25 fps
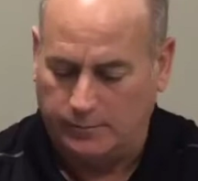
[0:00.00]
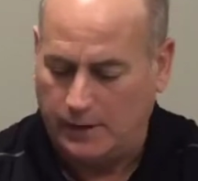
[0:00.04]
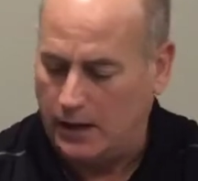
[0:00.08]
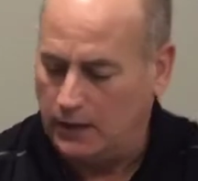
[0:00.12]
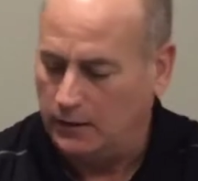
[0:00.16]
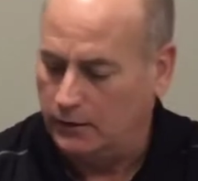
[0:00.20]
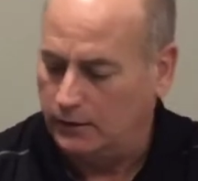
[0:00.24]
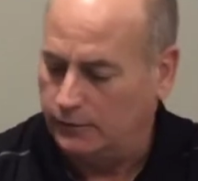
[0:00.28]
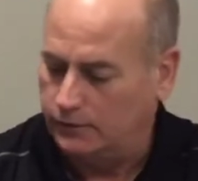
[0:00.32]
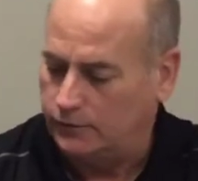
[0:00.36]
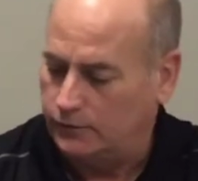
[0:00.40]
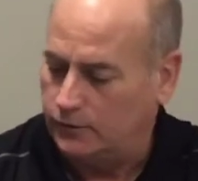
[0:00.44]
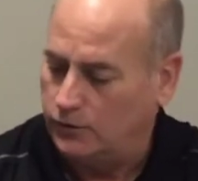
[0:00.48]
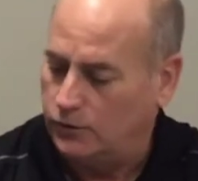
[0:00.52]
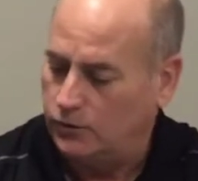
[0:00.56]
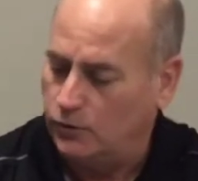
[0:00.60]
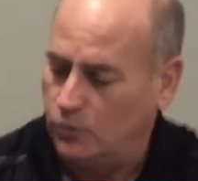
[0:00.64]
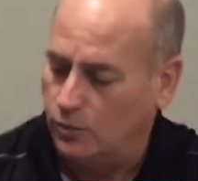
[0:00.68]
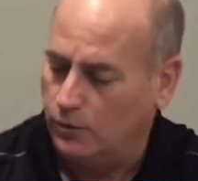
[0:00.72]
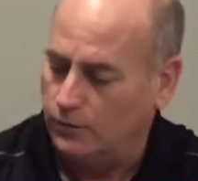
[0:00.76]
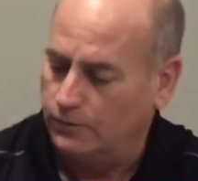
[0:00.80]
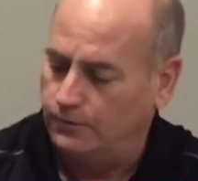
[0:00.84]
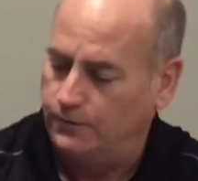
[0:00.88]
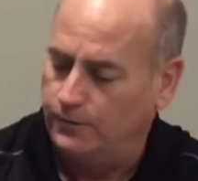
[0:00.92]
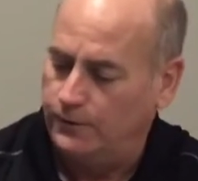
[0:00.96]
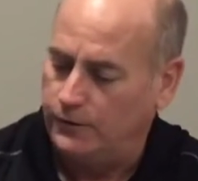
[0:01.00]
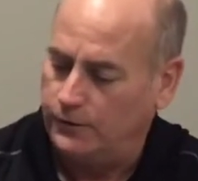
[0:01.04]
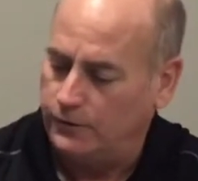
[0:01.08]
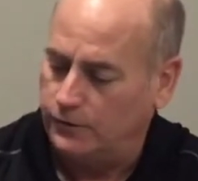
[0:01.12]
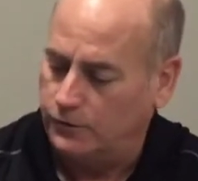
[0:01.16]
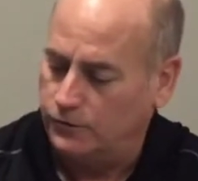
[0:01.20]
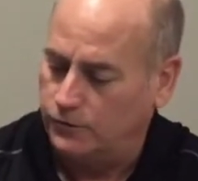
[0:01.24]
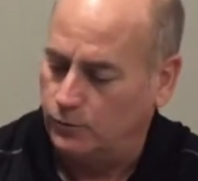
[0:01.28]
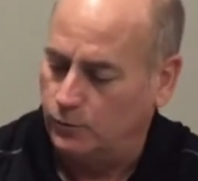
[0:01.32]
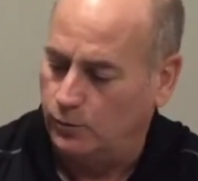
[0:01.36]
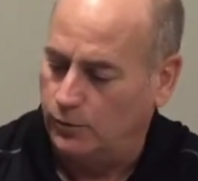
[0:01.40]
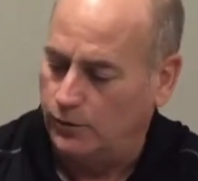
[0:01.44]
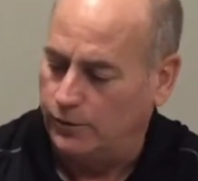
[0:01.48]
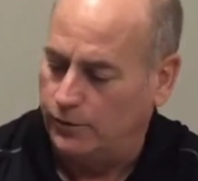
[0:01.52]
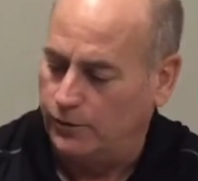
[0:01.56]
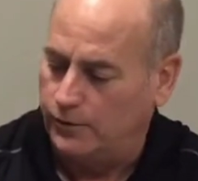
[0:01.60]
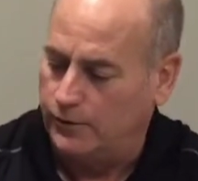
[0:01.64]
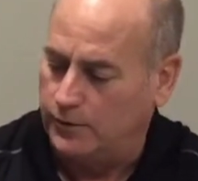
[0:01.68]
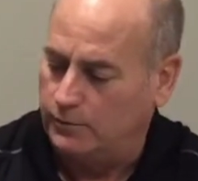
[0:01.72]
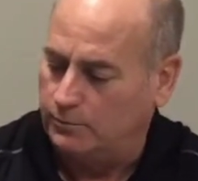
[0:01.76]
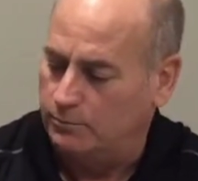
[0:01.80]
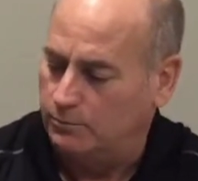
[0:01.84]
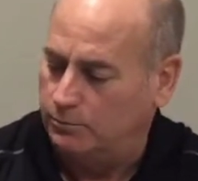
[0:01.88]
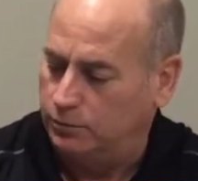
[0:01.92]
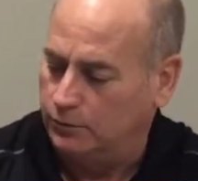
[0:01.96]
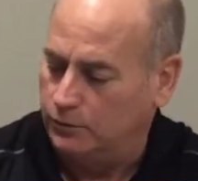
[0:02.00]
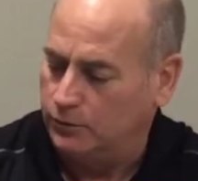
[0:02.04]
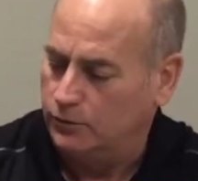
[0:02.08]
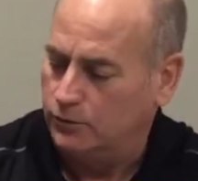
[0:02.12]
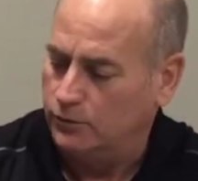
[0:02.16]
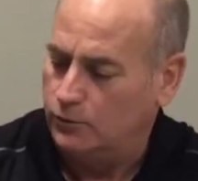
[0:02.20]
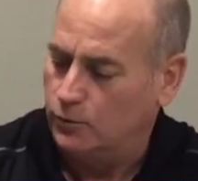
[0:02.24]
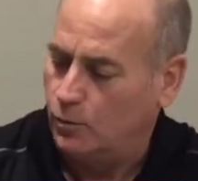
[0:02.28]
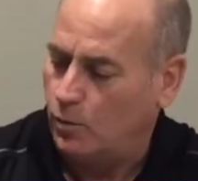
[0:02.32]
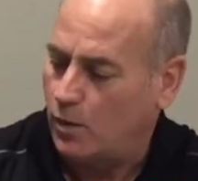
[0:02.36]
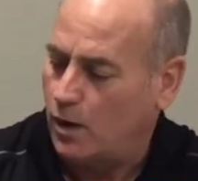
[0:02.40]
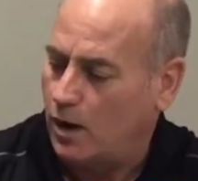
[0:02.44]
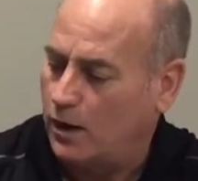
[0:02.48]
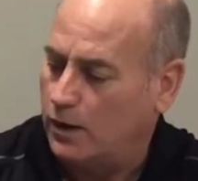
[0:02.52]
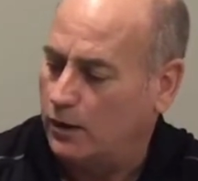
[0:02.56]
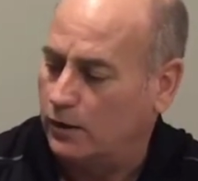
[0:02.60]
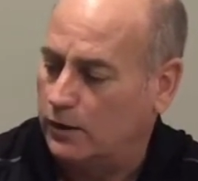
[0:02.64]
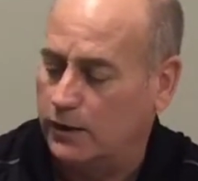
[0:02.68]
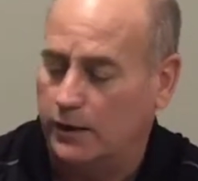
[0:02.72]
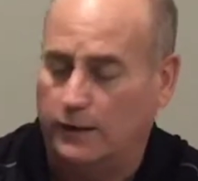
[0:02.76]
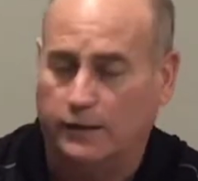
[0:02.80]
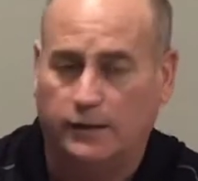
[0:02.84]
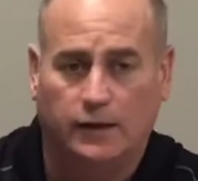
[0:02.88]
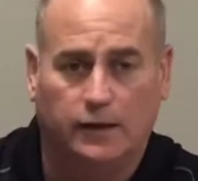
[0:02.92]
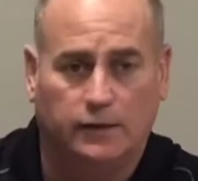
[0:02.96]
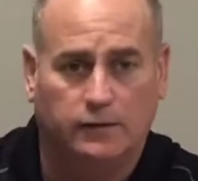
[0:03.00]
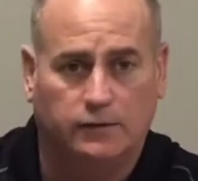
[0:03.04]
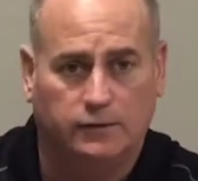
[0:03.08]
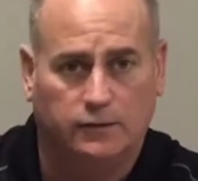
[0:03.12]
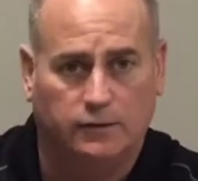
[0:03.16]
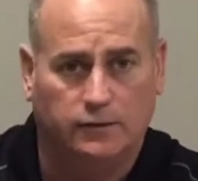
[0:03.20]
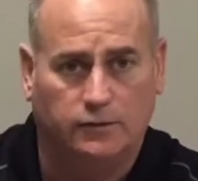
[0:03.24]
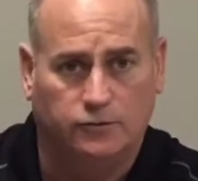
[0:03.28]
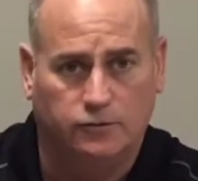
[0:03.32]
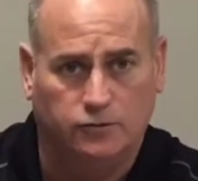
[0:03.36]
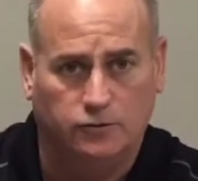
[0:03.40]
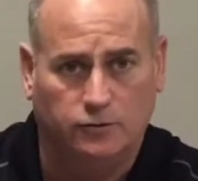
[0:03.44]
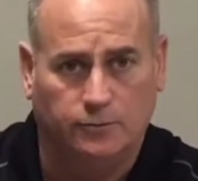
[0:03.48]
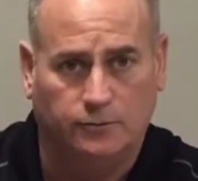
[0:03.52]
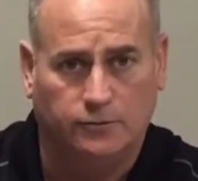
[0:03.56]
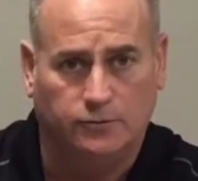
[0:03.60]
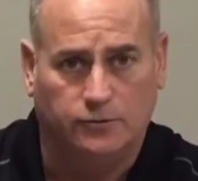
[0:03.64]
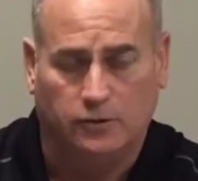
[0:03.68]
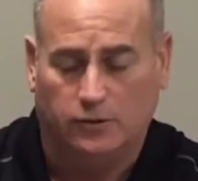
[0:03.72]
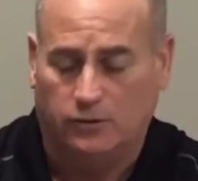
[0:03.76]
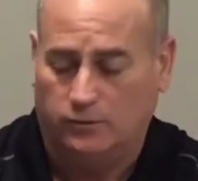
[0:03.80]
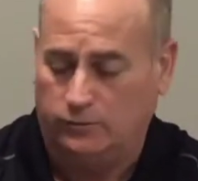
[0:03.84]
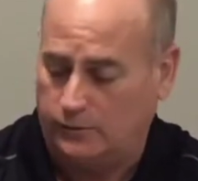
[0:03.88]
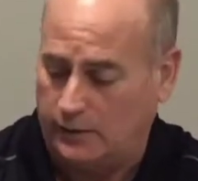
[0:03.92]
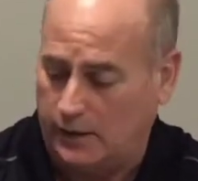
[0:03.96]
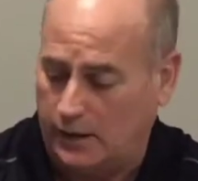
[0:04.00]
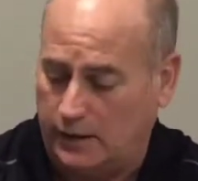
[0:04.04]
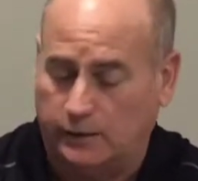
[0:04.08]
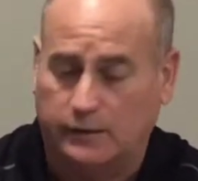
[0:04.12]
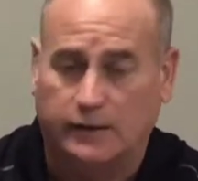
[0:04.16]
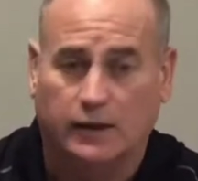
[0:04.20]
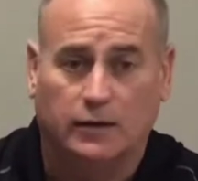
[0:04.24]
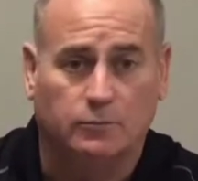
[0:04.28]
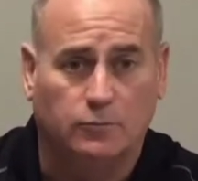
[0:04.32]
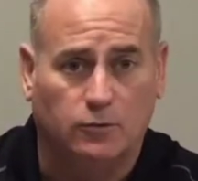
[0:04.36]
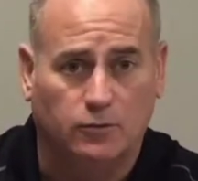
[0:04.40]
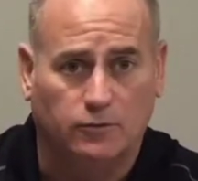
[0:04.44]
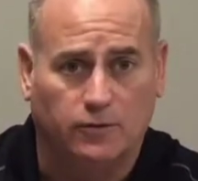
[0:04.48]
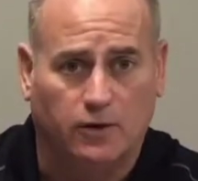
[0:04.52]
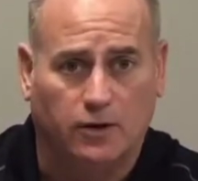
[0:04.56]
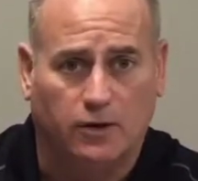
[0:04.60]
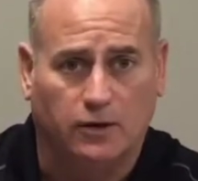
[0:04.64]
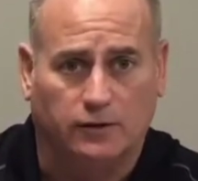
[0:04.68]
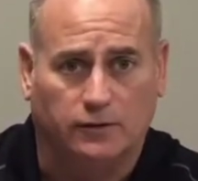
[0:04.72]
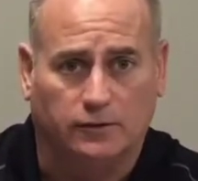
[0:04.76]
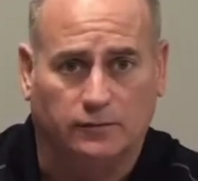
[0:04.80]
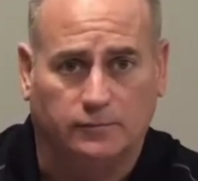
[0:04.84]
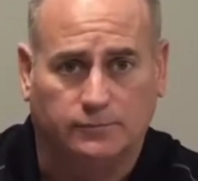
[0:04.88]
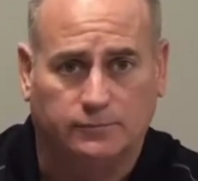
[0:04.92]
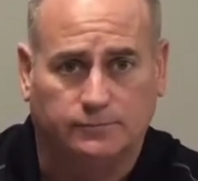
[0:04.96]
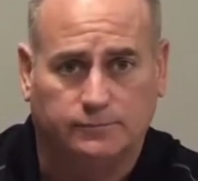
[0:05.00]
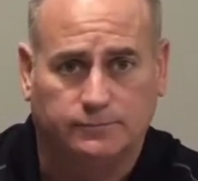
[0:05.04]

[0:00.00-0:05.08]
ballast, you are finished with the blue wire connected tombstones and can move on.